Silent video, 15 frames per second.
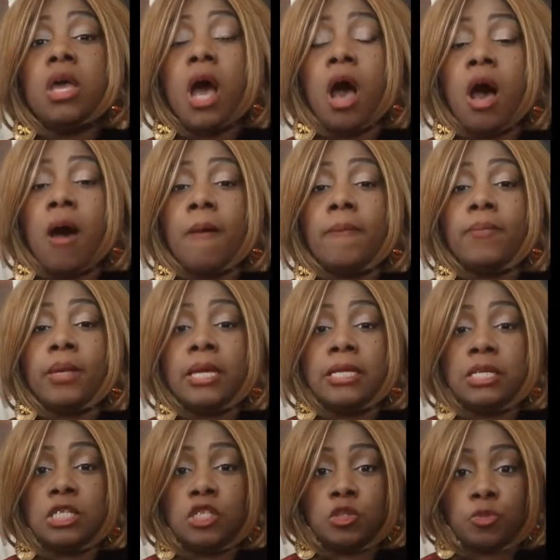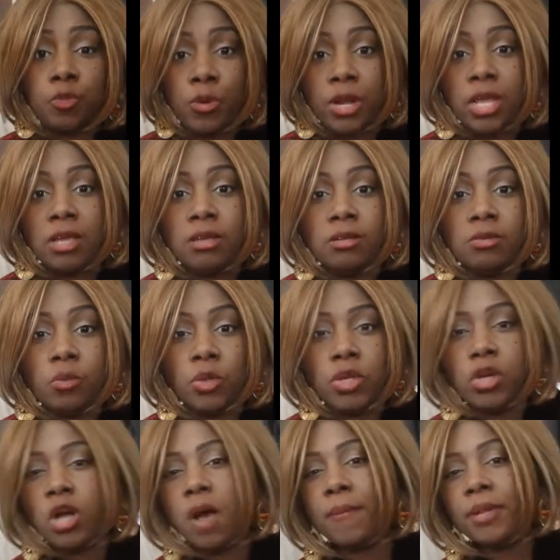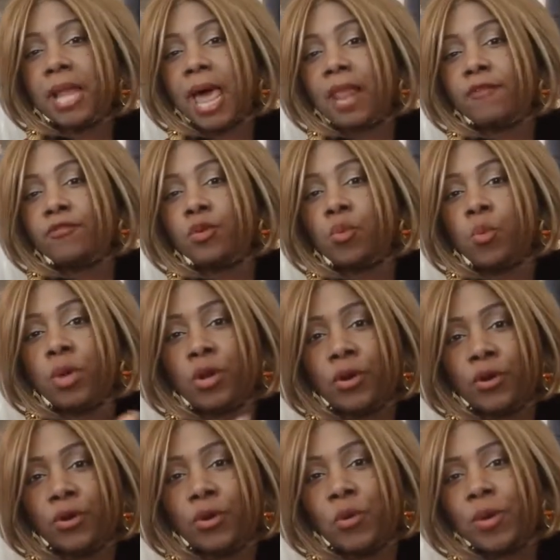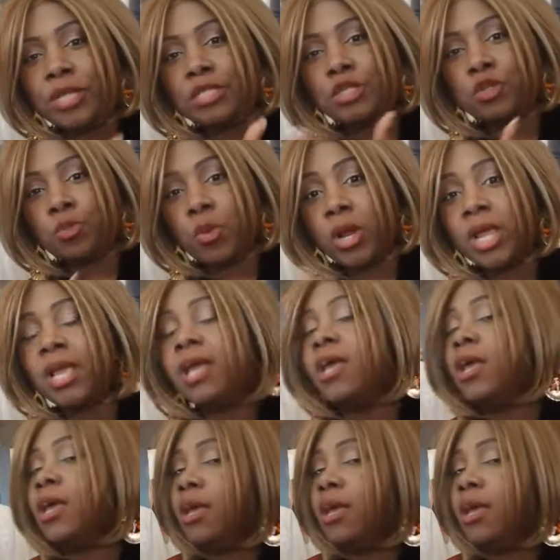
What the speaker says: in the spring when you're coming out of the winter, going into spring.